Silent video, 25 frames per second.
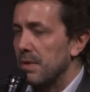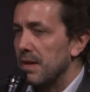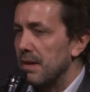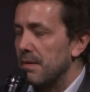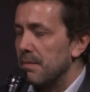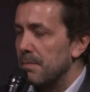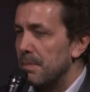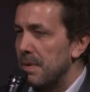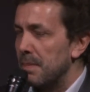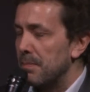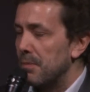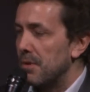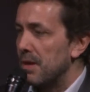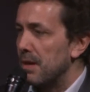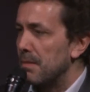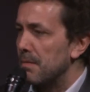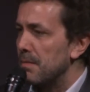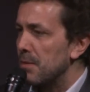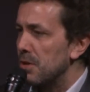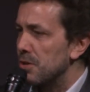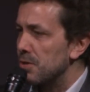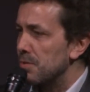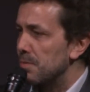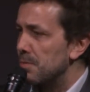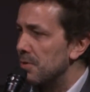people are
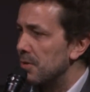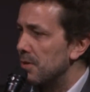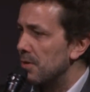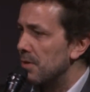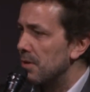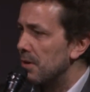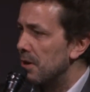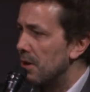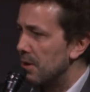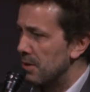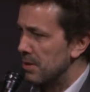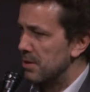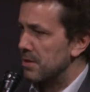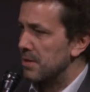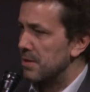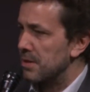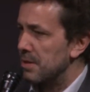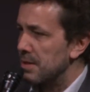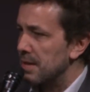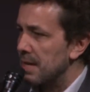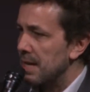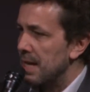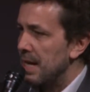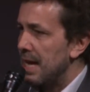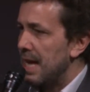much more
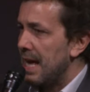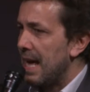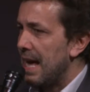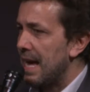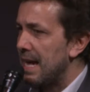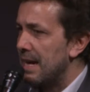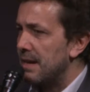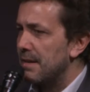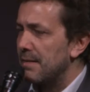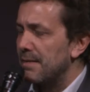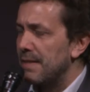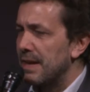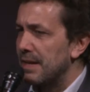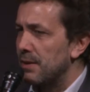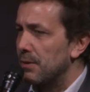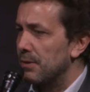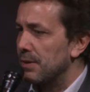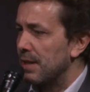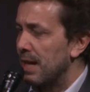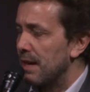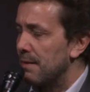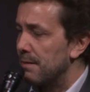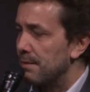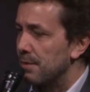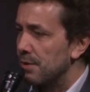lost and they don't
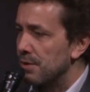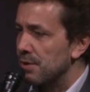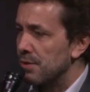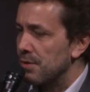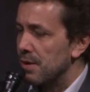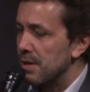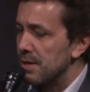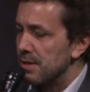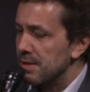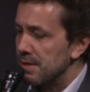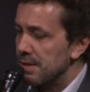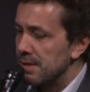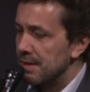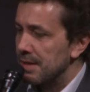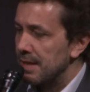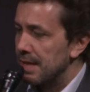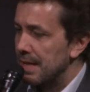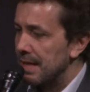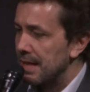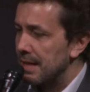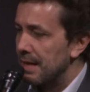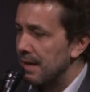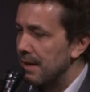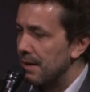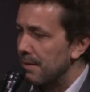have the trust
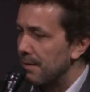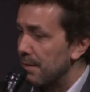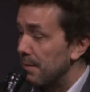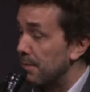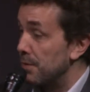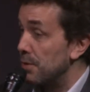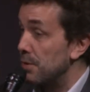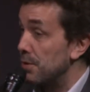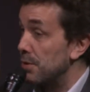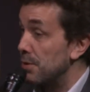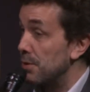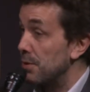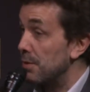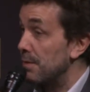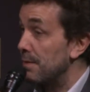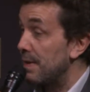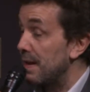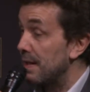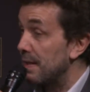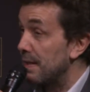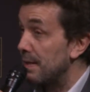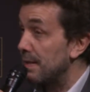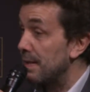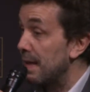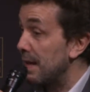in the future
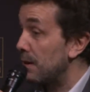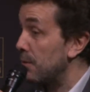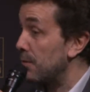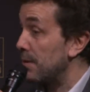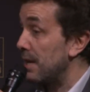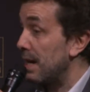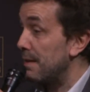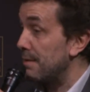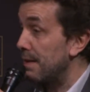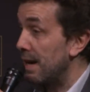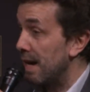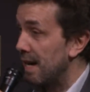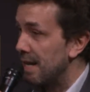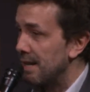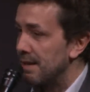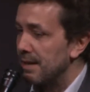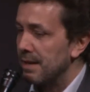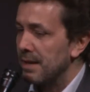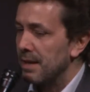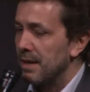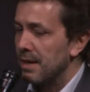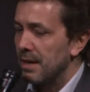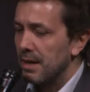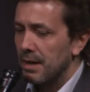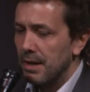that they could have had
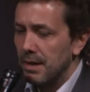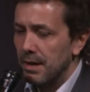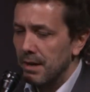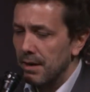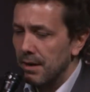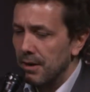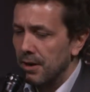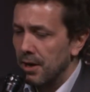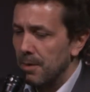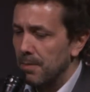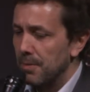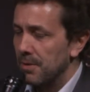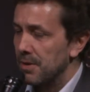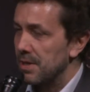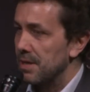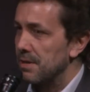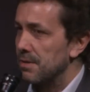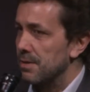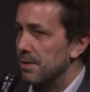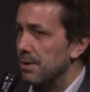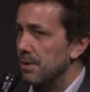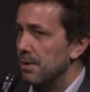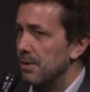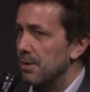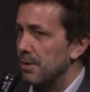a couple of
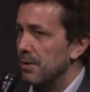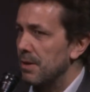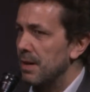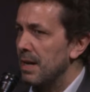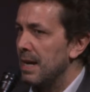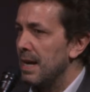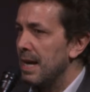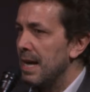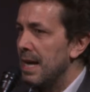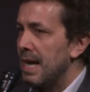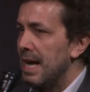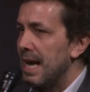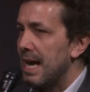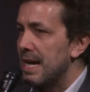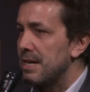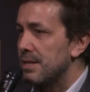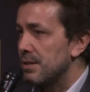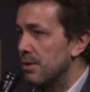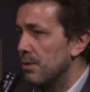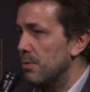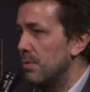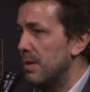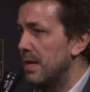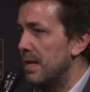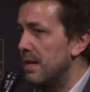years ago. And
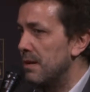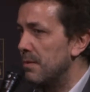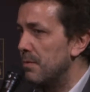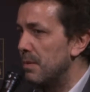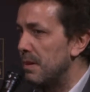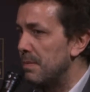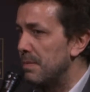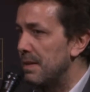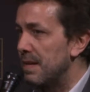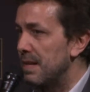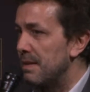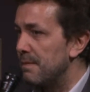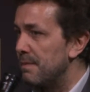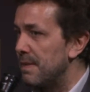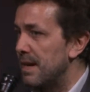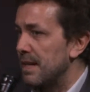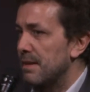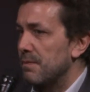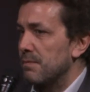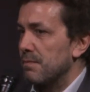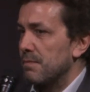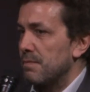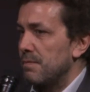so we believe that